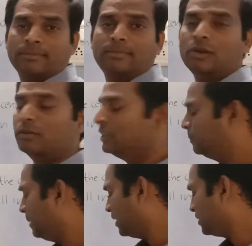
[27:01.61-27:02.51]
Now these
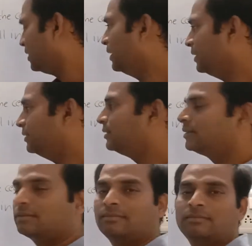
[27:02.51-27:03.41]

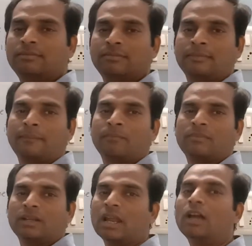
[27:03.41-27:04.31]
plastids,
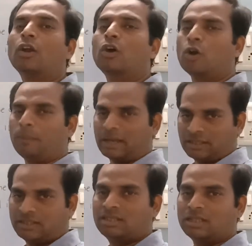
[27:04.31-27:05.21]
like
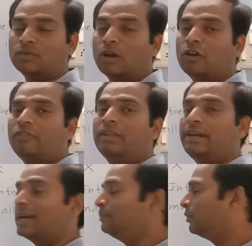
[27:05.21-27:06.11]
chloroplasts, is one of the
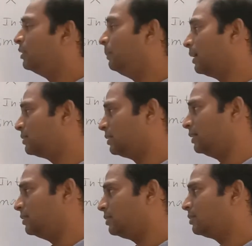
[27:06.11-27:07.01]
types of the
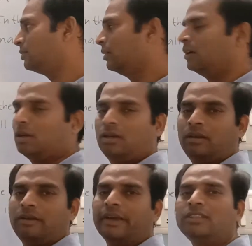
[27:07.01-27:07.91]
plastids,
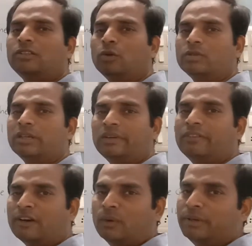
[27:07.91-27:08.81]

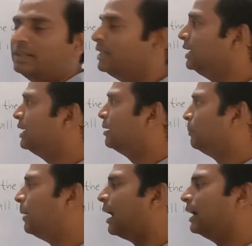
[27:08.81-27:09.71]
exclusively found in the
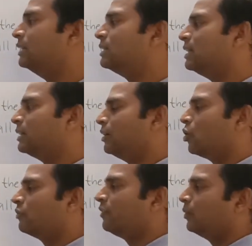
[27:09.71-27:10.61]
plant cells and
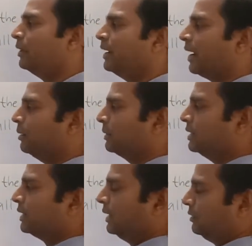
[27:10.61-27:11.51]
not found in
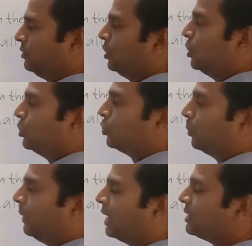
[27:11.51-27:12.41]
animal cells. So
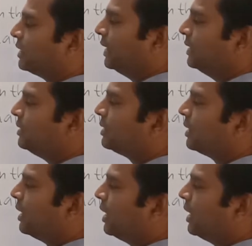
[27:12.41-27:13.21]
plastids